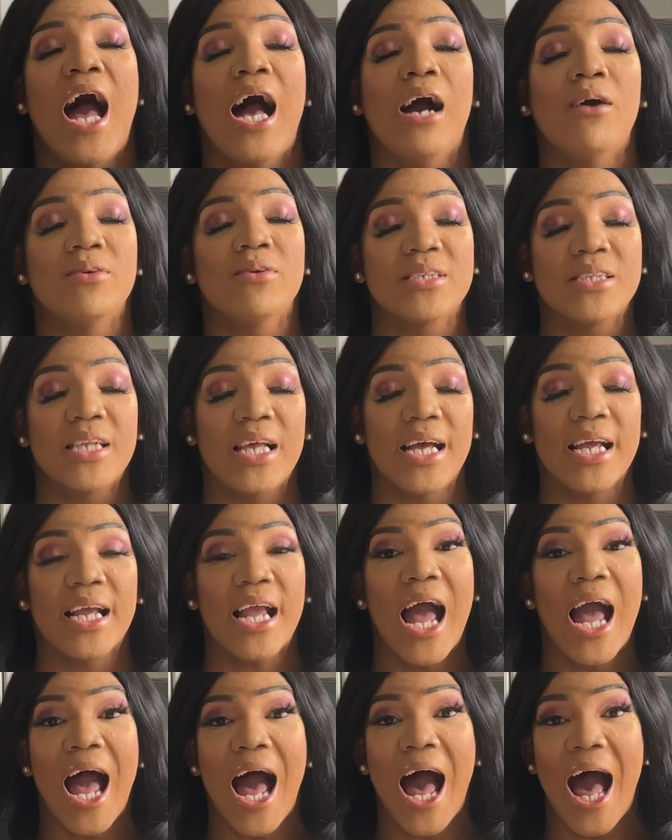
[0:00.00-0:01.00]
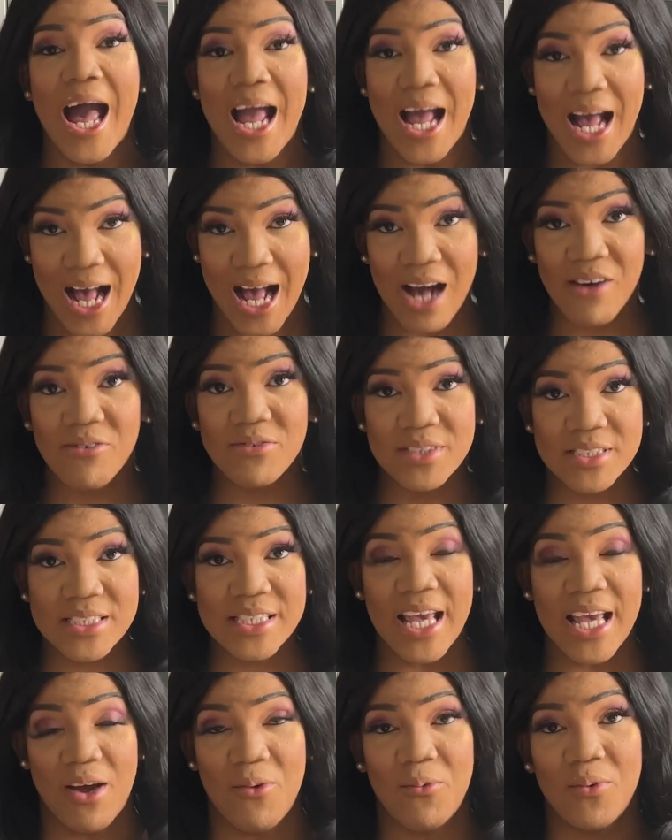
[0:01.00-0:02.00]
I was like, I have to
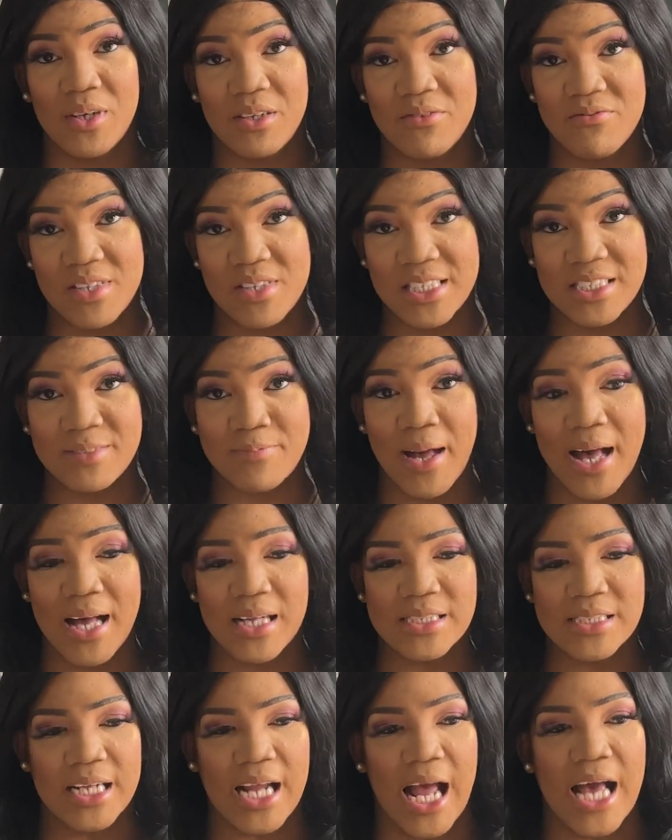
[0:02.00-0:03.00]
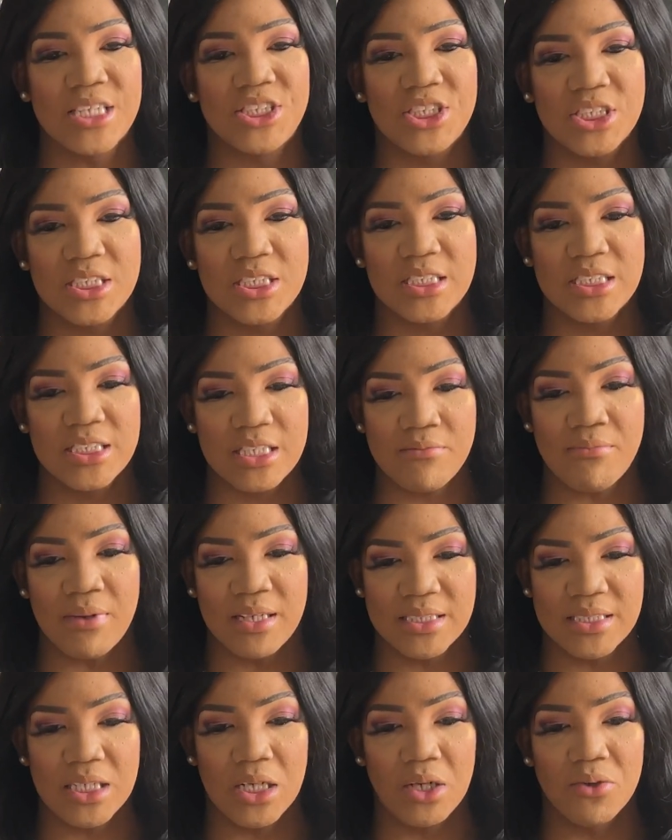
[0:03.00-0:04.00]
get one of these bags. Like, I just see
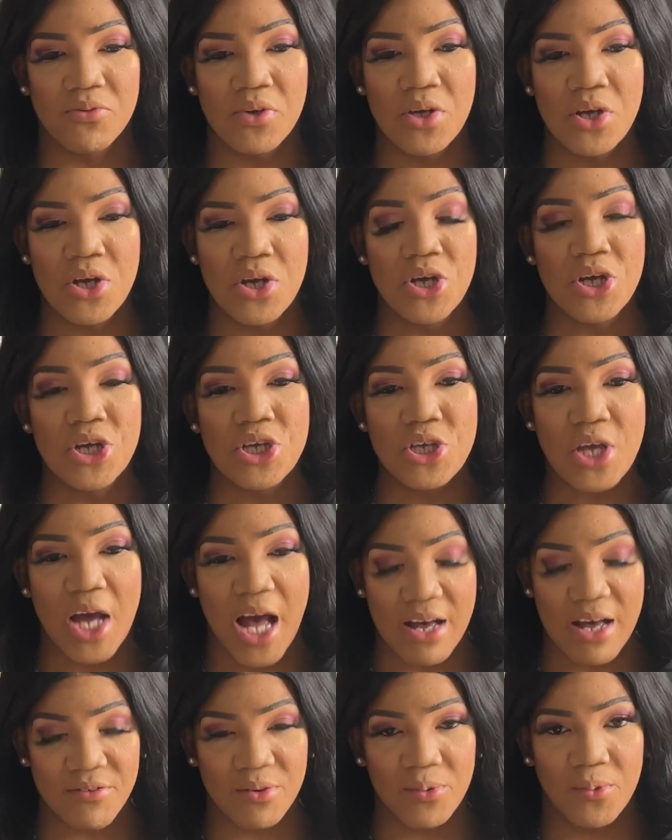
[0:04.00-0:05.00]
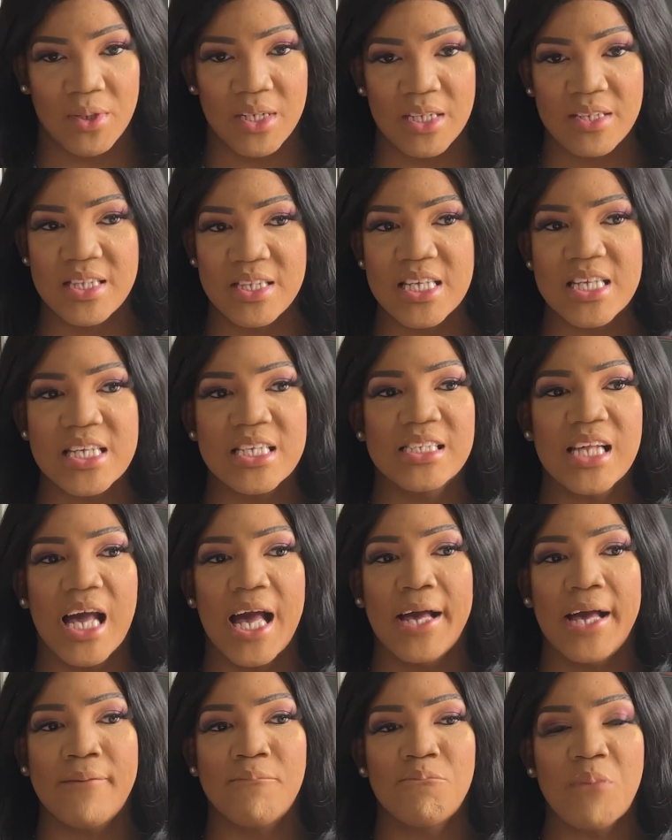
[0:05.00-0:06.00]
myself having one of these.
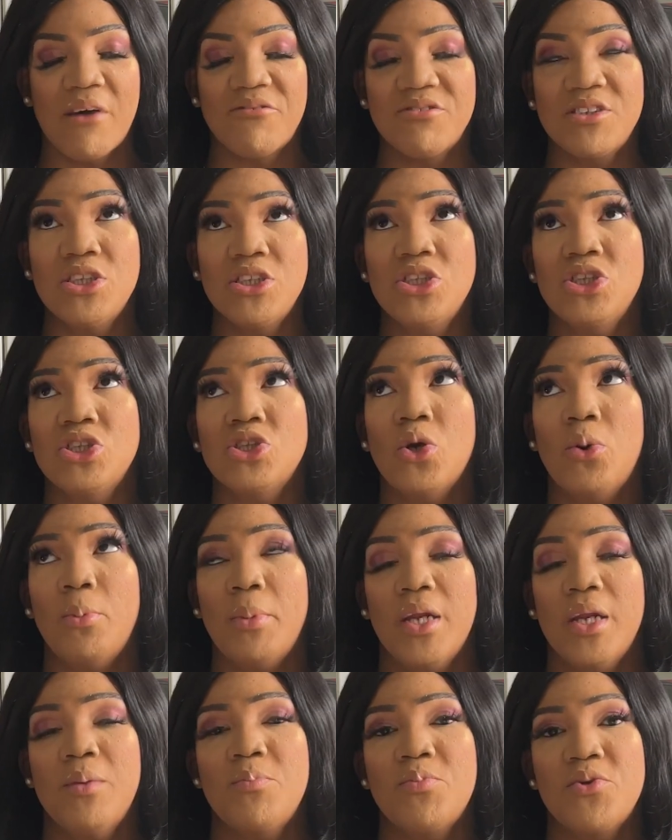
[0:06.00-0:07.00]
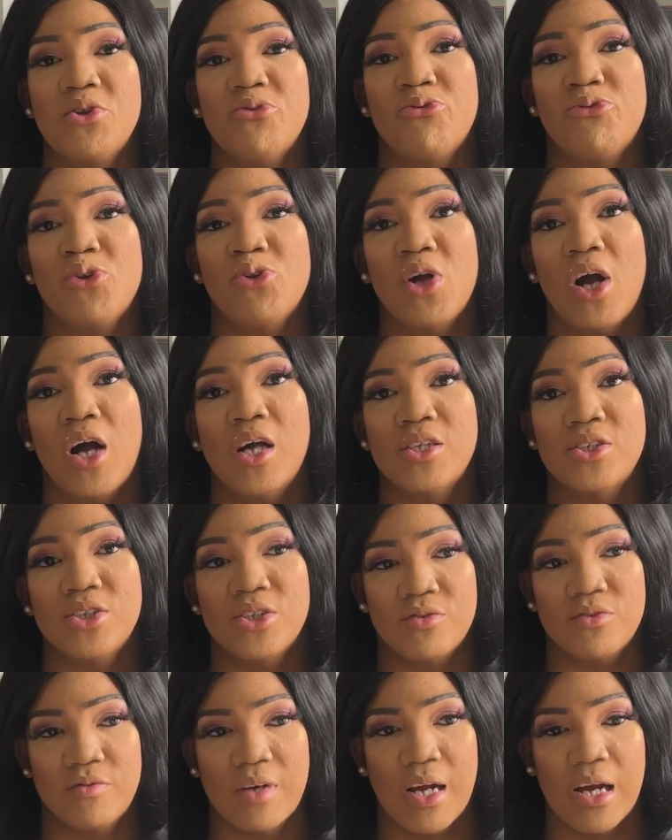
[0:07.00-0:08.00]
I've seen so many beautiful colors
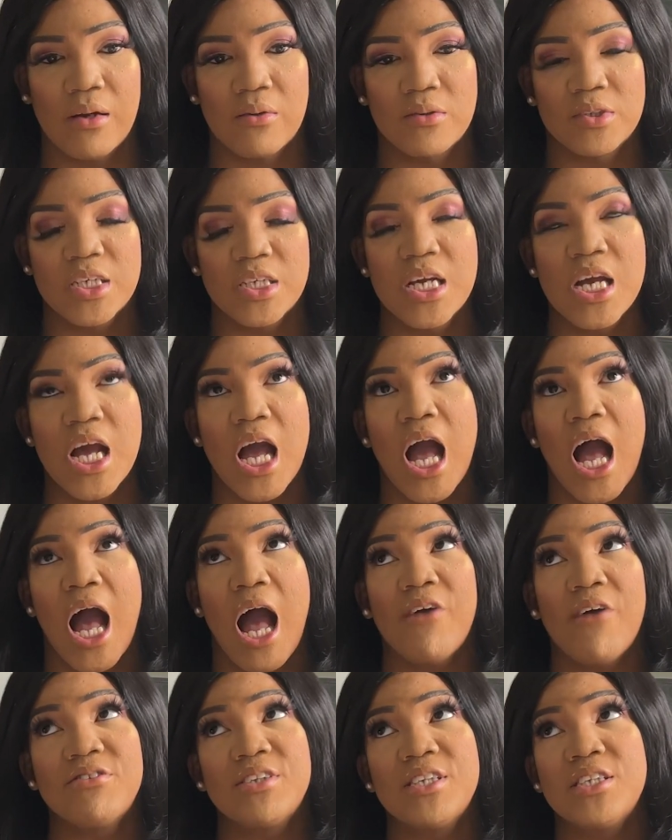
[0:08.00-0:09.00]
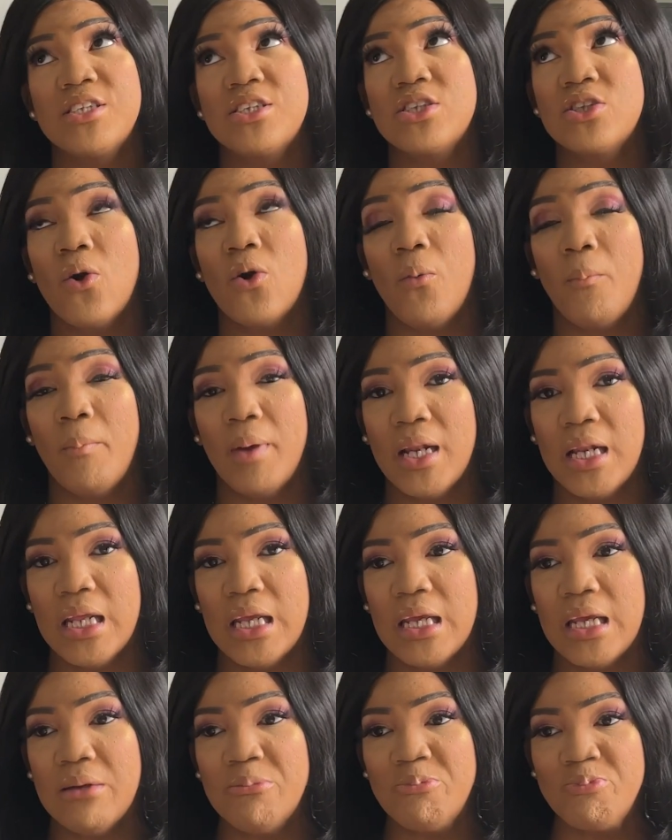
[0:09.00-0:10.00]
around. I've seen so
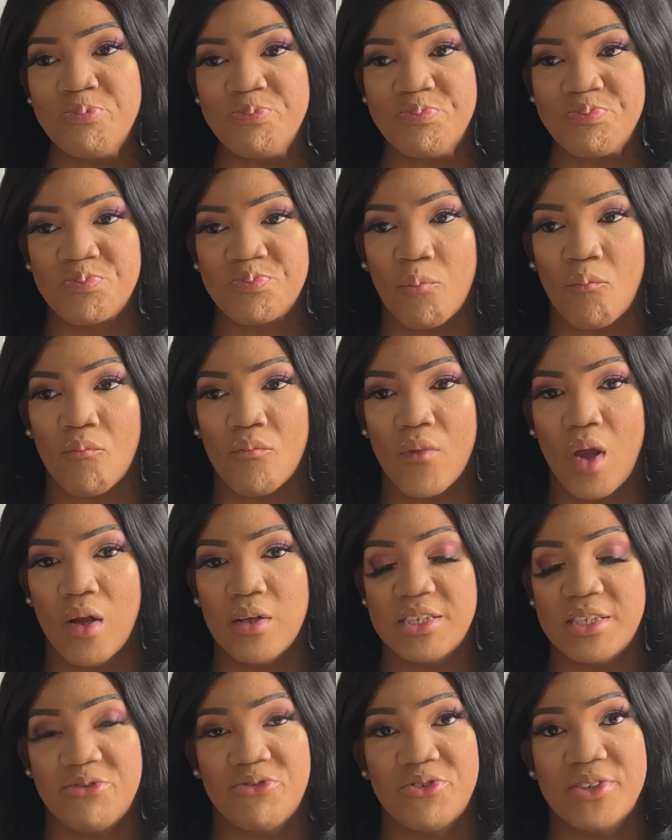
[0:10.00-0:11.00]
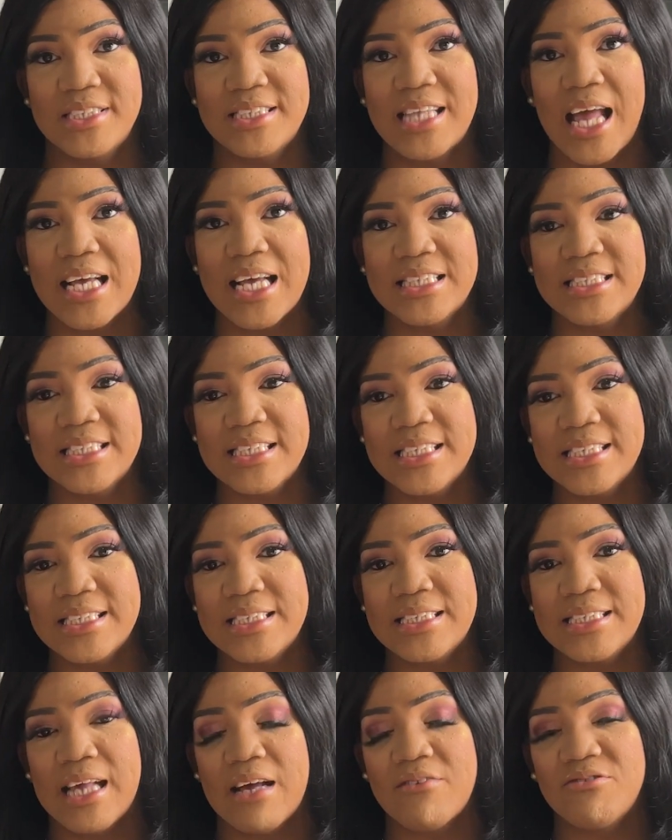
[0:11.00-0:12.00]
many different
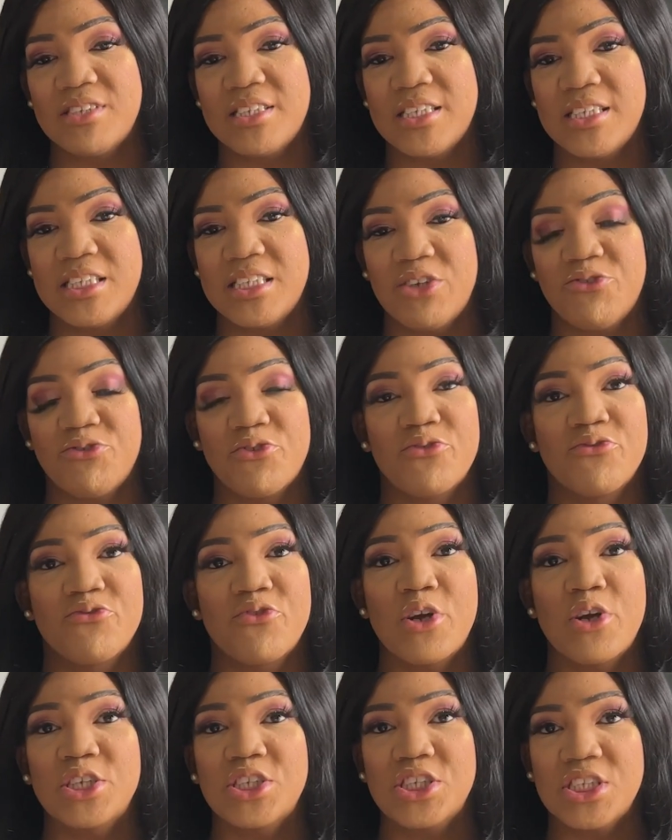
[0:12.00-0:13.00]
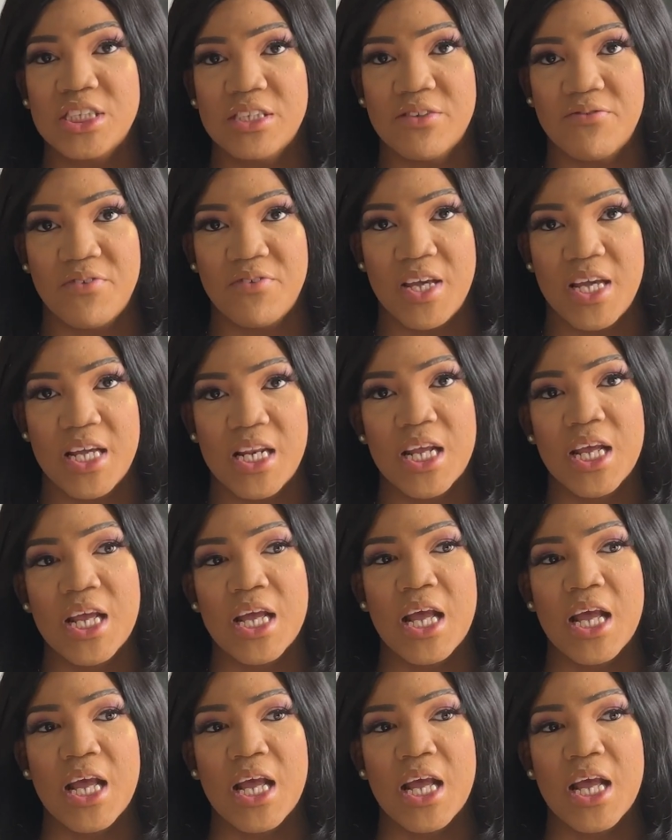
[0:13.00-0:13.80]
sizes. I've seen different versions of it.